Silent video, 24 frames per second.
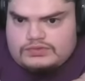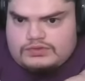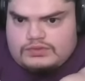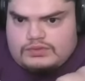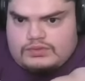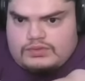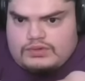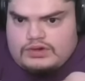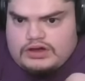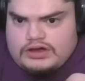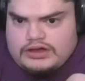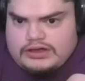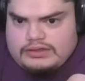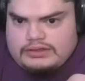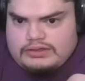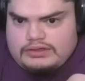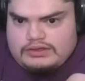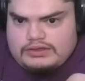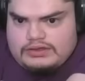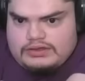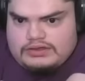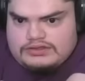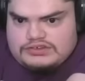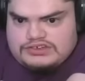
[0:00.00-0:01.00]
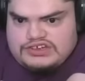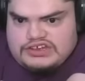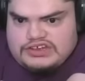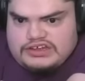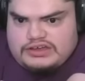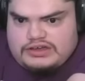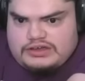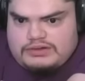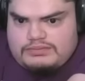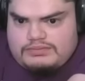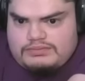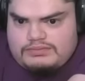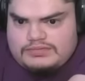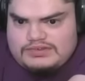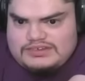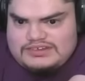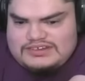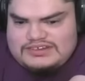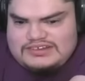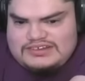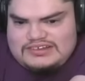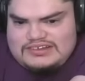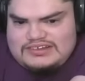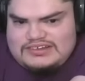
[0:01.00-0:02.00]
Juan, cheat him.
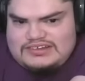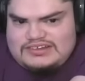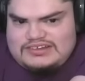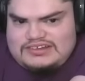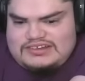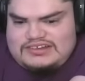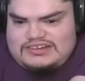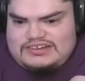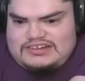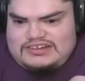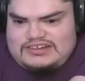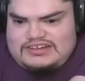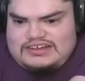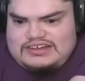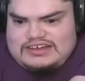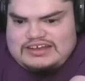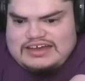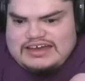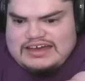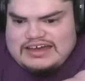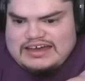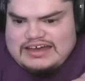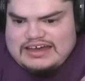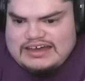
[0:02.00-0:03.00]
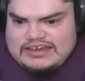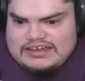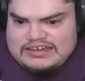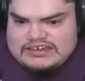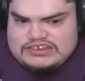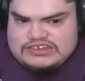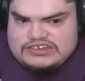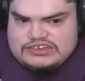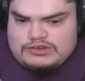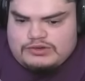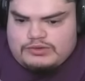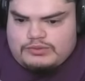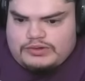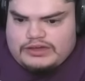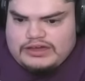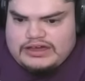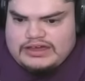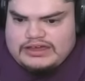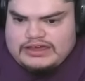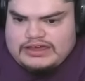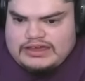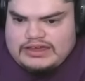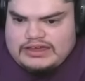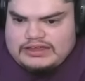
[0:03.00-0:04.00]
Uh, he's doing what I
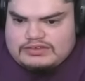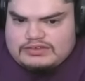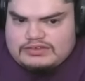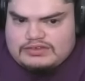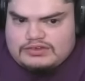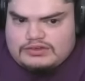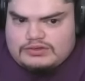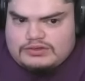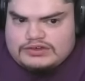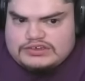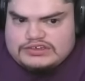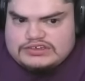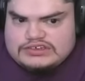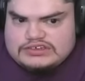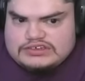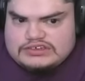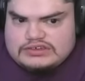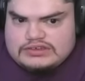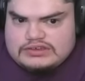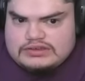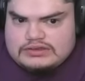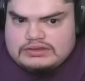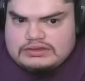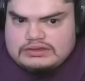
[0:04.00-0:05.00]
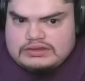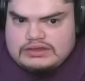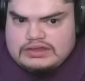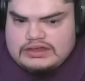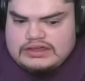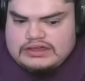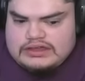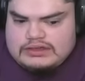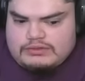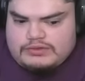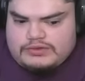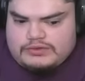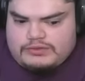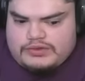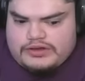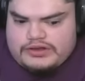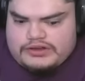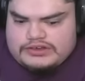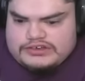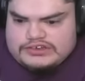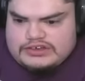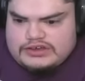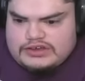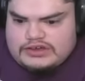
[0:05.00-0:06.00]
can't do, is hitting with
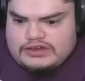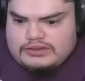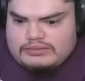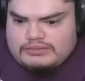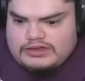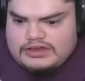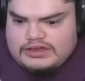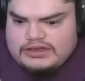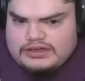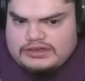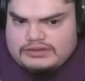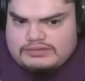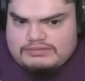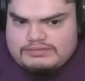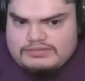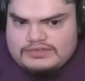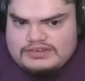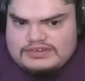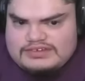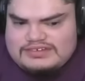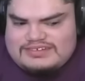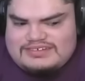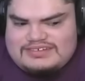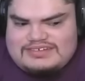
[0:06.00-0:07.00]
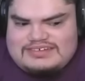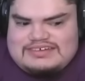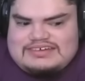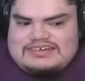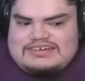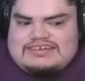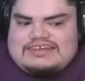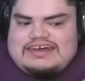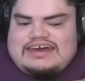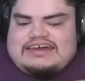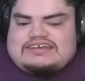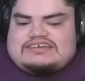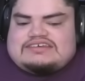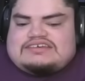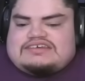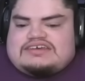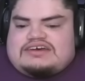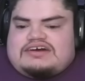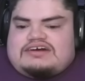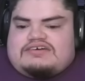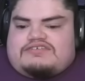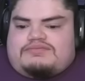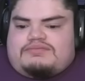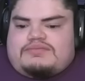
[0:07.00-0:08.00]
runners on, man. That's
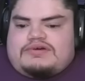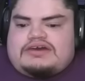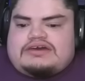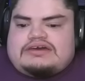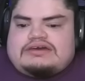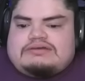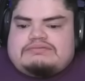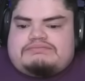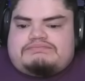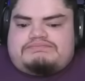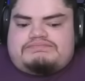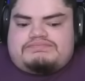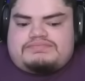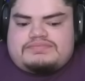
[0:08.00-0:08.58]
tough, man.